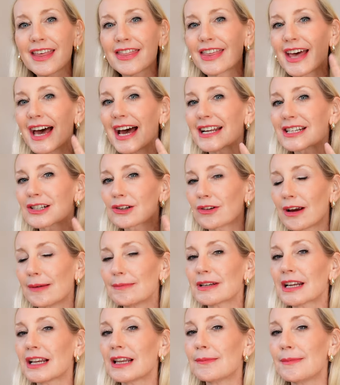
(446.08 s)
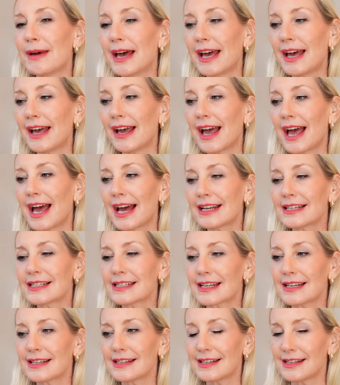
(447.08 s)
that Creme de la Mer
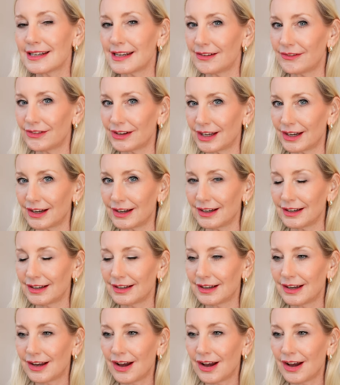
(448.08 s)
and Nivea